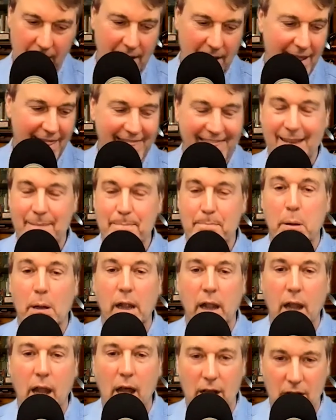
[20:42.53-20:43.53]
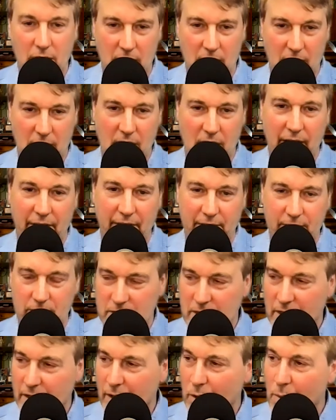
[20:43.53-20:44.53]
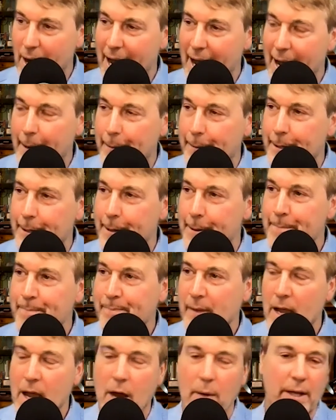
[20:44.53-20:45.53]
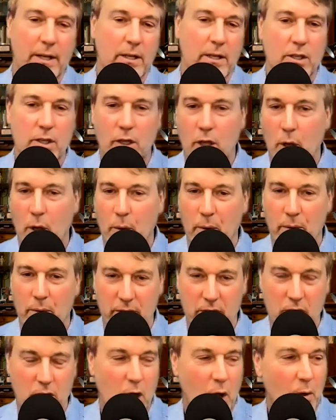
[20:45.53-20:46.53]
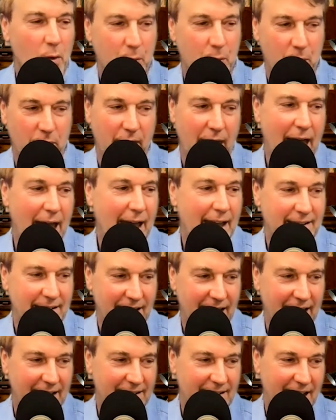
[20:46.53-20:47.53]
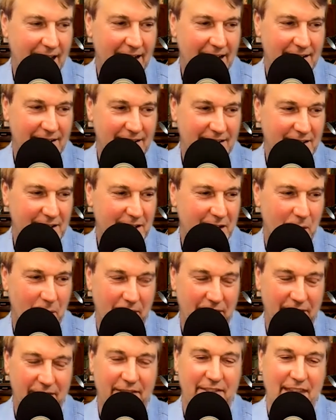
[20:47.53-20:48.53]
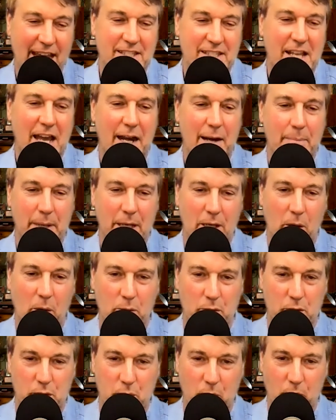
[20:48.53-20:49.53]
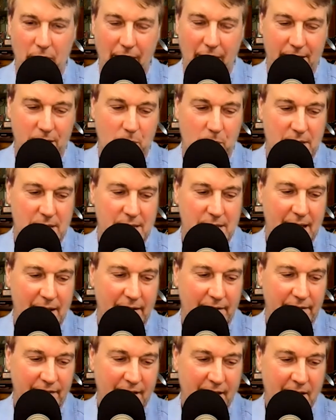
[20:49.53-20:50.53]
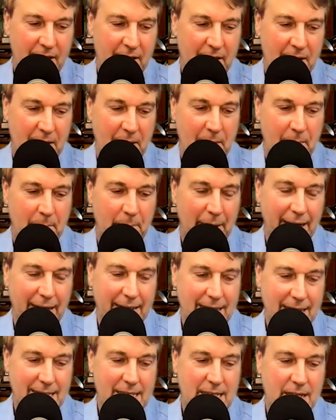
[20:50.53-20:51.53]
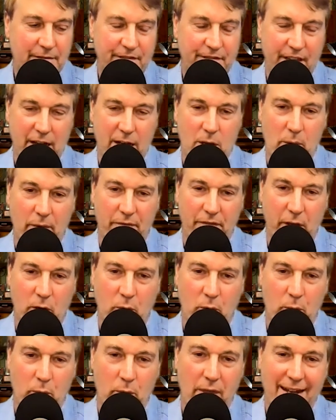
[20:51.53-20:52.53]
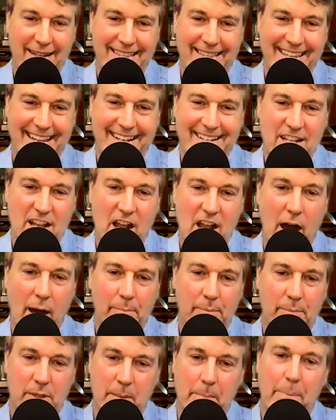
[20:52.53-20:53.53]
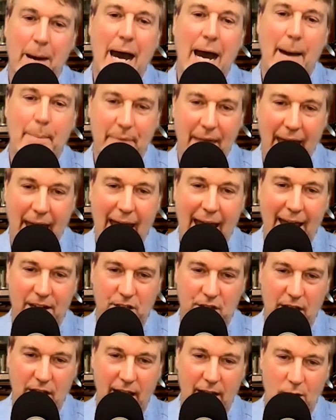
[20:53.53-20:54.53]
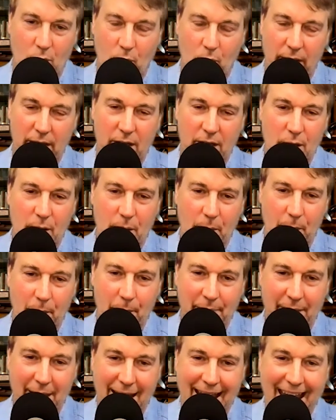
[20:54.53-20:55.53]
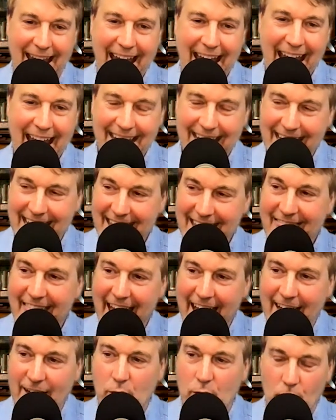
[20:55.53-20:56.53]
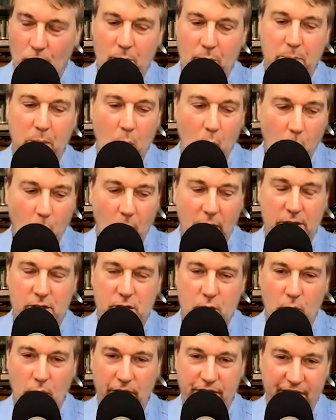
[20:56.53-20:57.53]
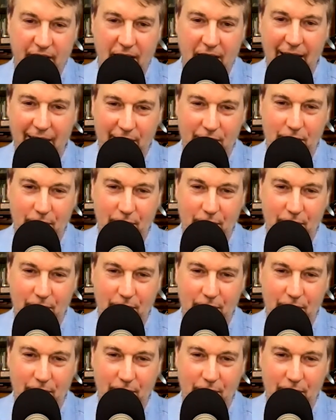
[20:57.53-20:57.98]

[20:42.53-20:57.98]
They plunk on to the ground. Oh yeah. All right, you go you go through that, and and you know that's got to be a whole story onto itself but I did see a video of the crew that did come to pop the hatch and greet you. And in that group was your father.